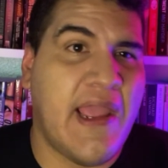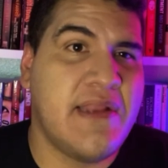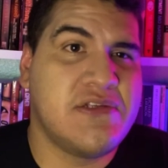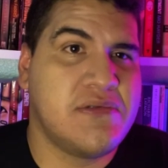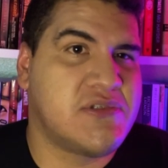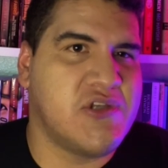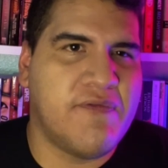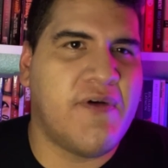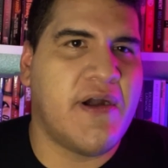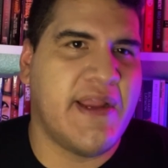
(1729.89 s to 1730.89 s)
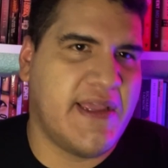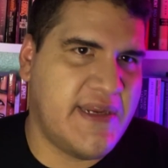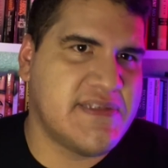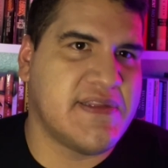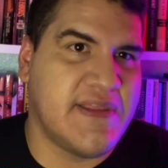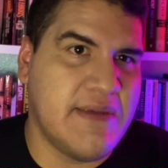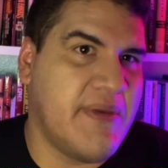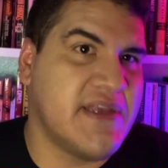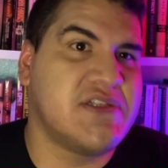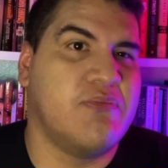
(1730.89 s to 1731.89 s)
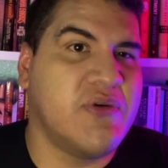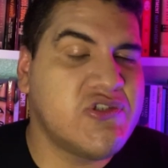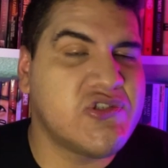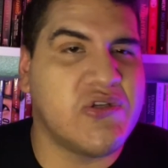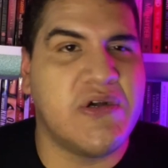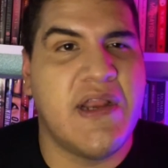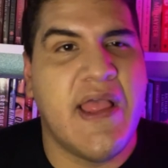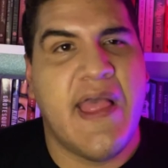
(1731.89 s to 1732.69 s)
And so far, it is the best bookstore